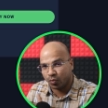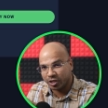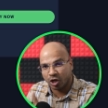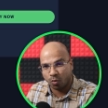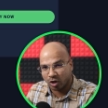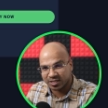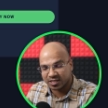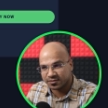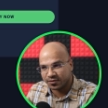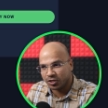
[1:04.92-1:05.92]
when you're watching
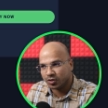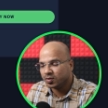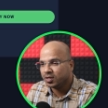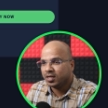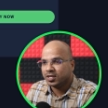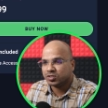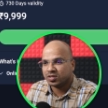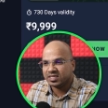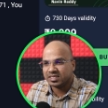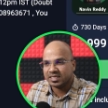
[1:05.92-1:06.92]
this video. So
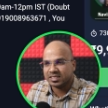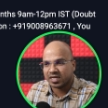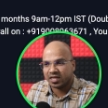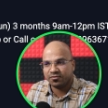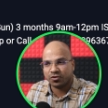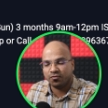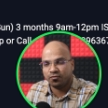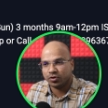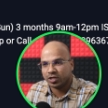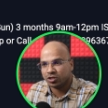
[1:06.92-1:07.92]
this is starting from
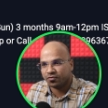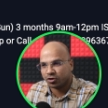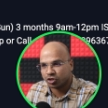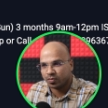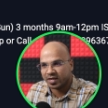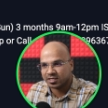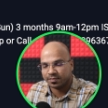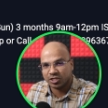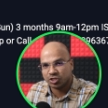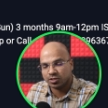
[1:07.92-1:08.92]
fourteenth of October, as I
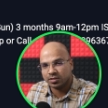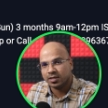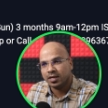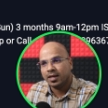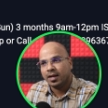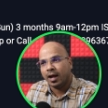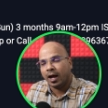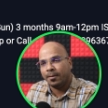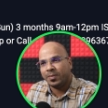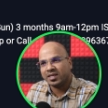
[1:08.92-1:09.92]
mentioned.
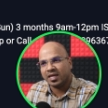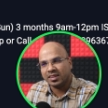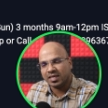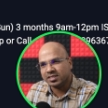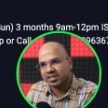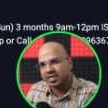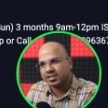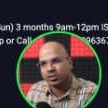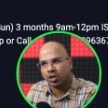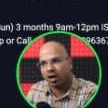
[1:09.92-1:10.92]
Uh, but then this
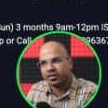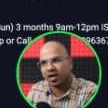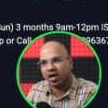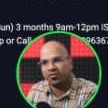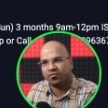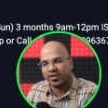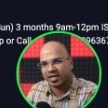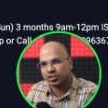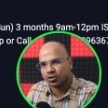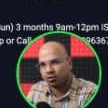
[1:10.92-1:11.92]
is not a
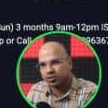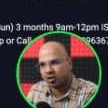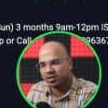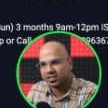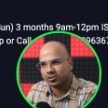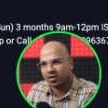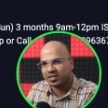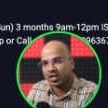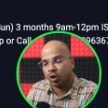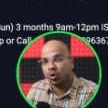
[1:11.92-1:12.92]
fresh course, or this is not
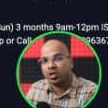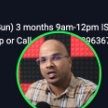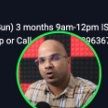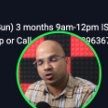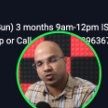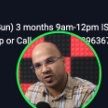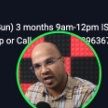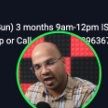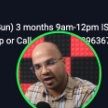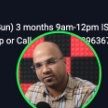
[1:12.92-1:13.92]
the only course we
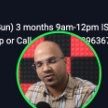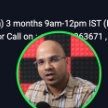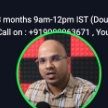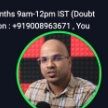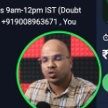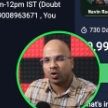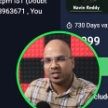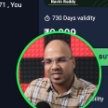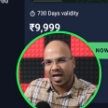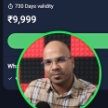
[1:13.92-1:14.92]
have. So what
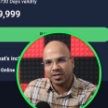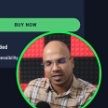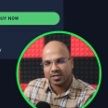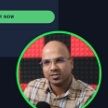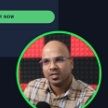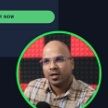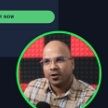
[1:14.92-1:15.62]
is happening is